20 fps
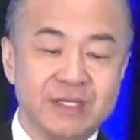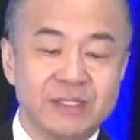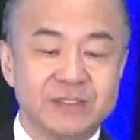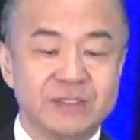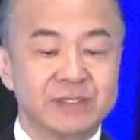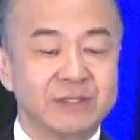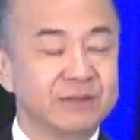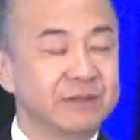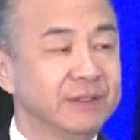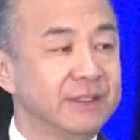
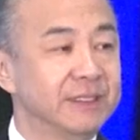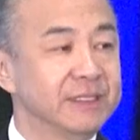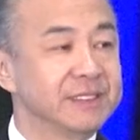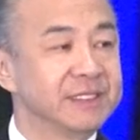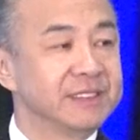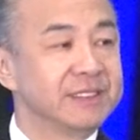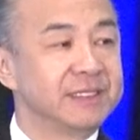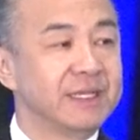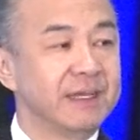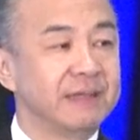So the
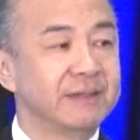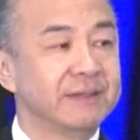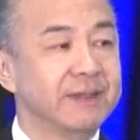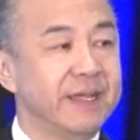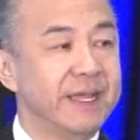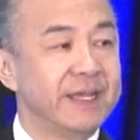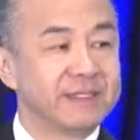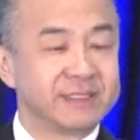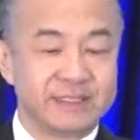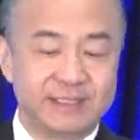seller
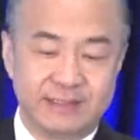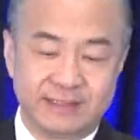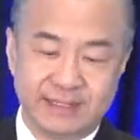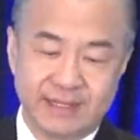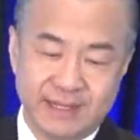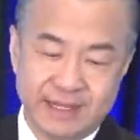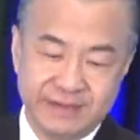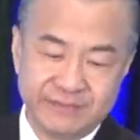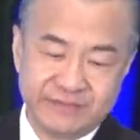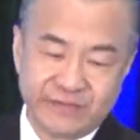exit
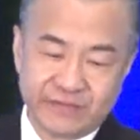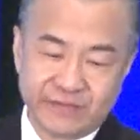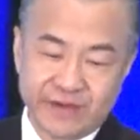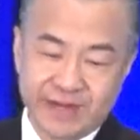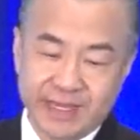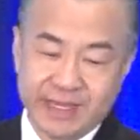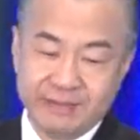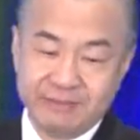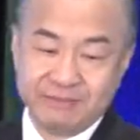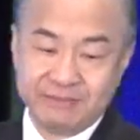time
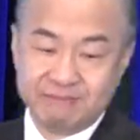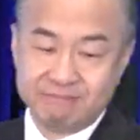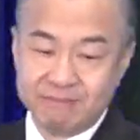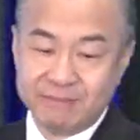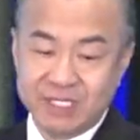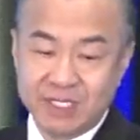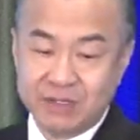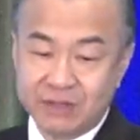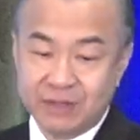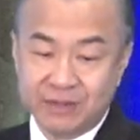frame,
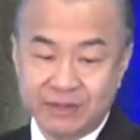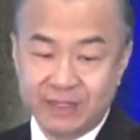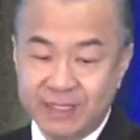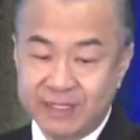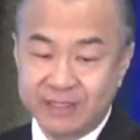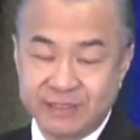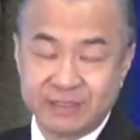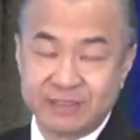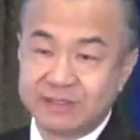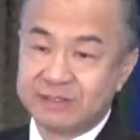you know,
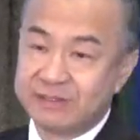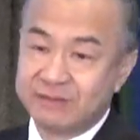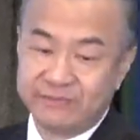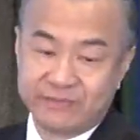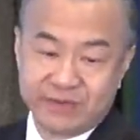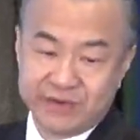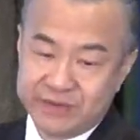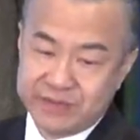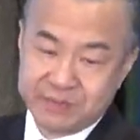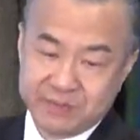is
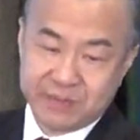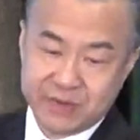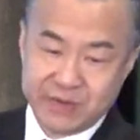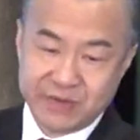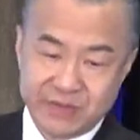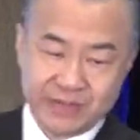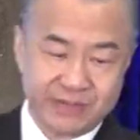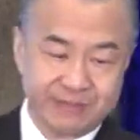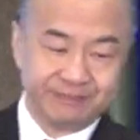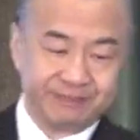very
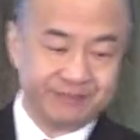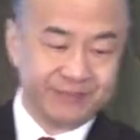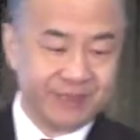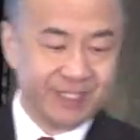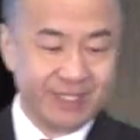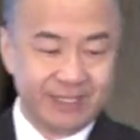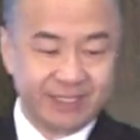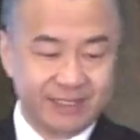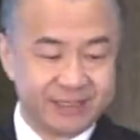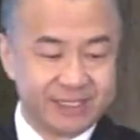important.
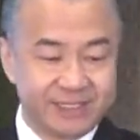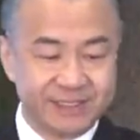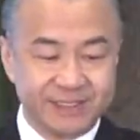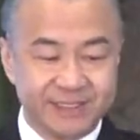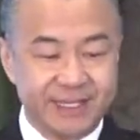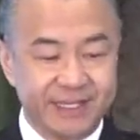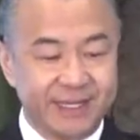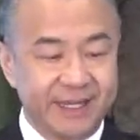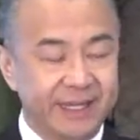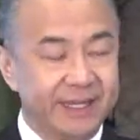And as I
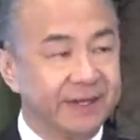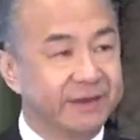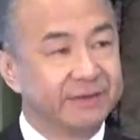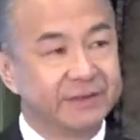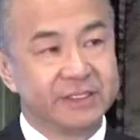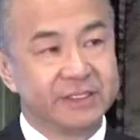said here,